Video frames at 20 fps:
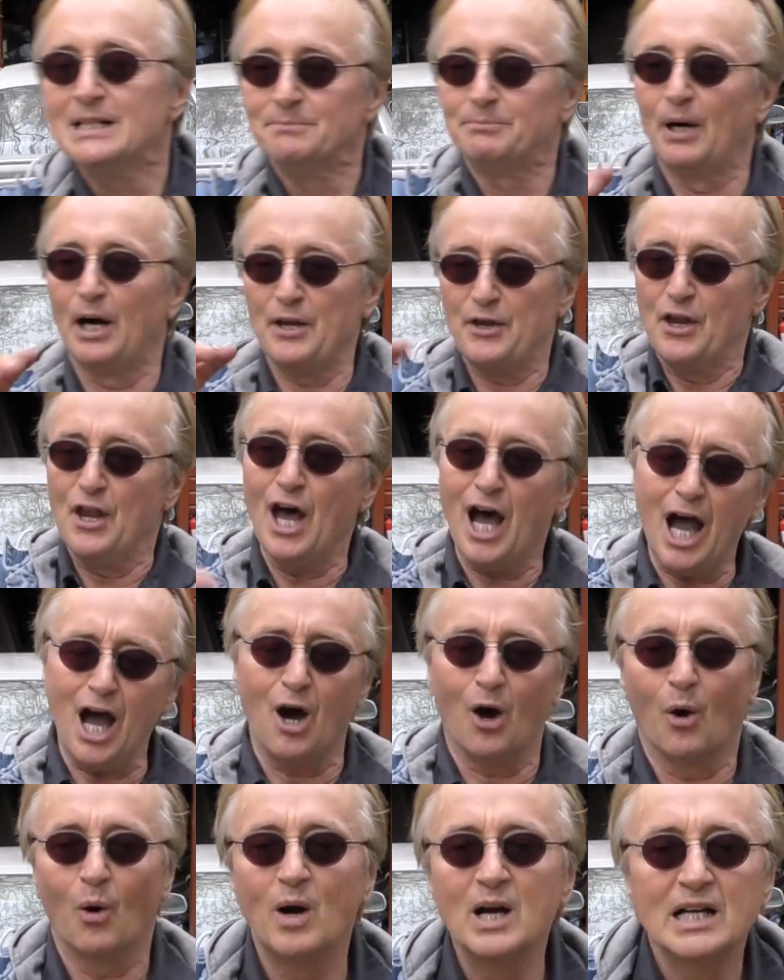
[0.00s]
But
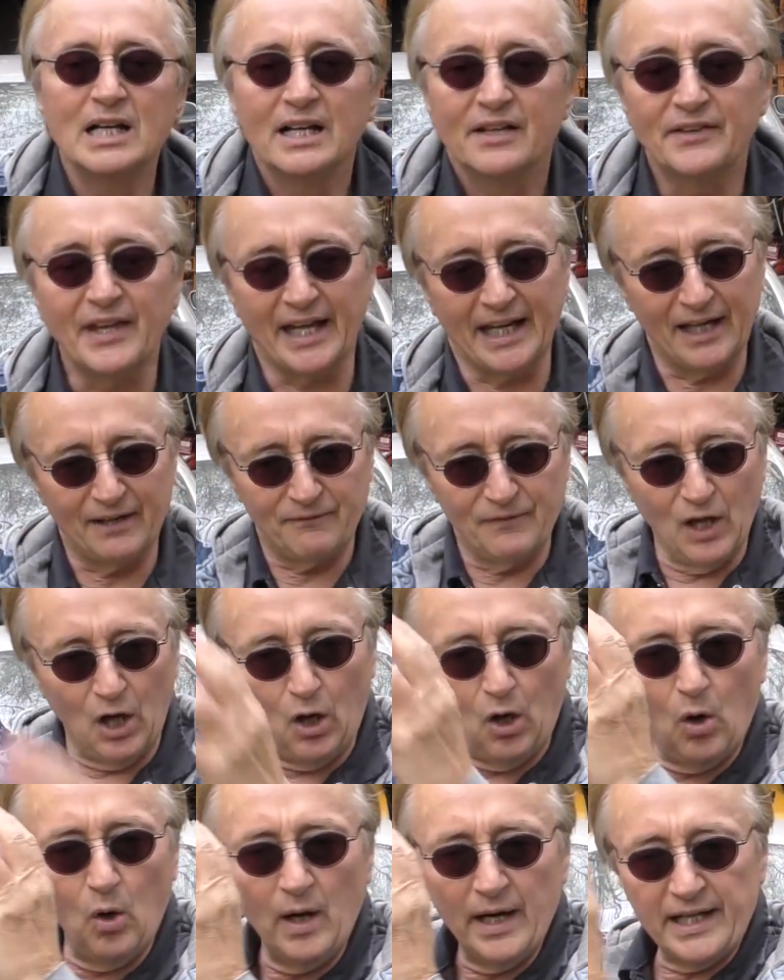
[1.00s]
no, they have
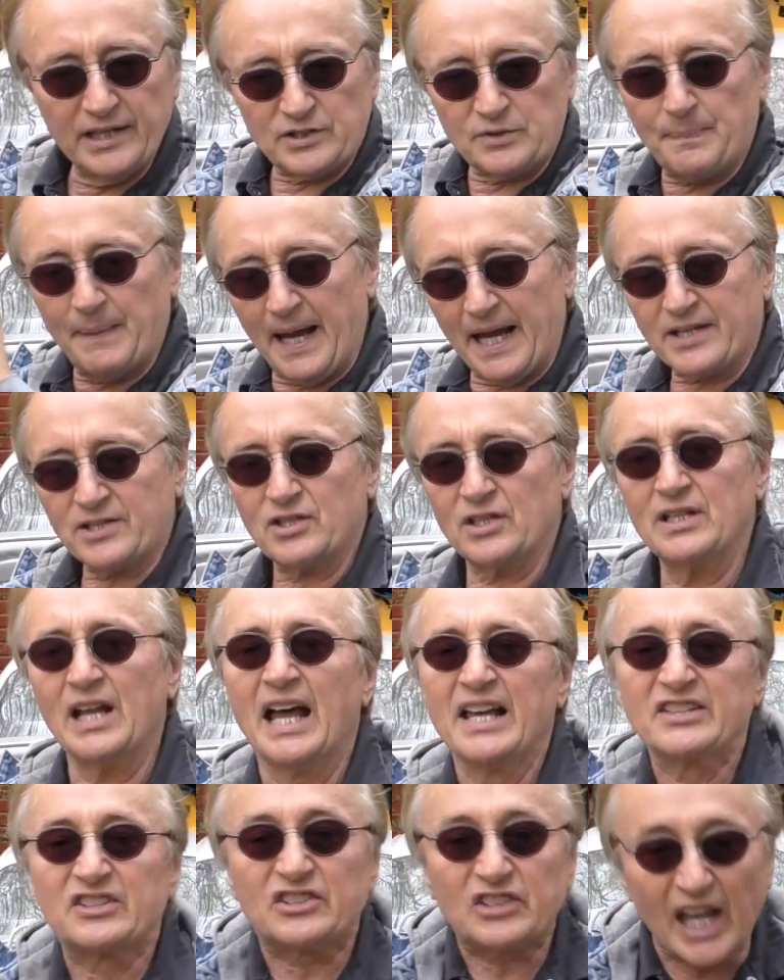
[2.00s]
no inspection,
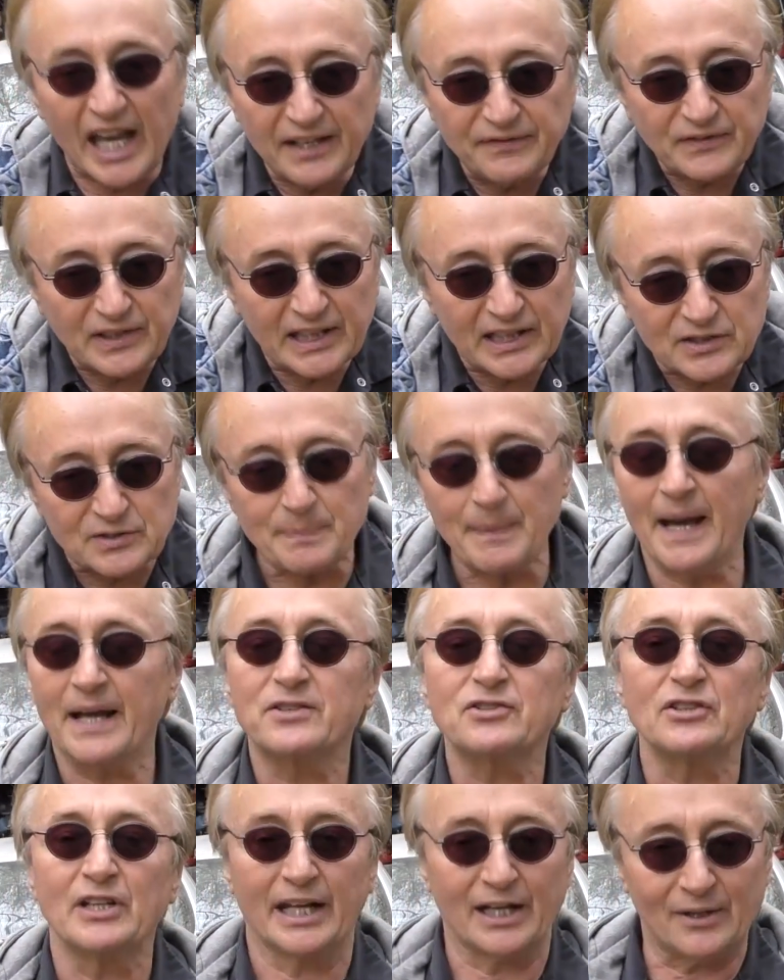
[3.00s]
safety
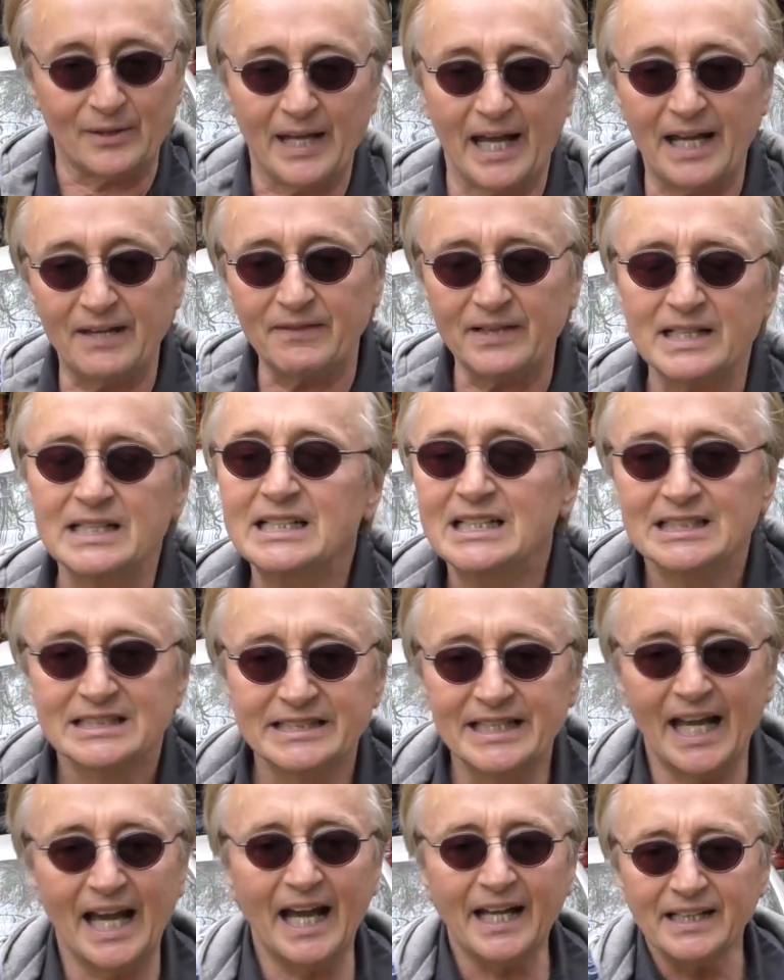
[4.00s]
inspection, they don't have it.
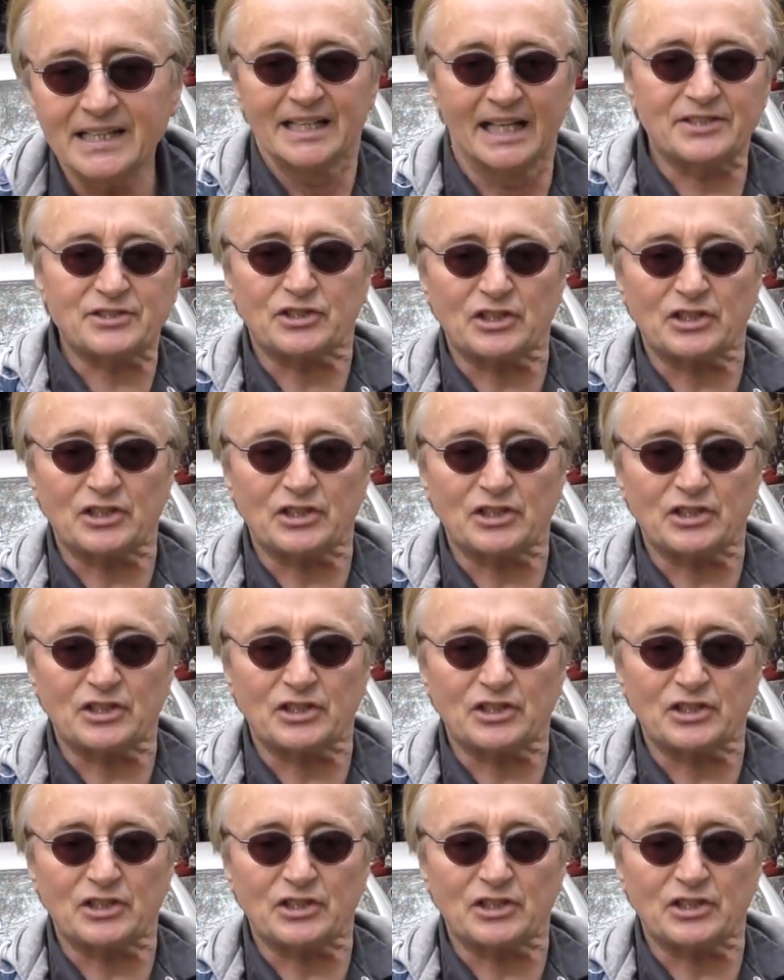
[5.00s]
Yet, it's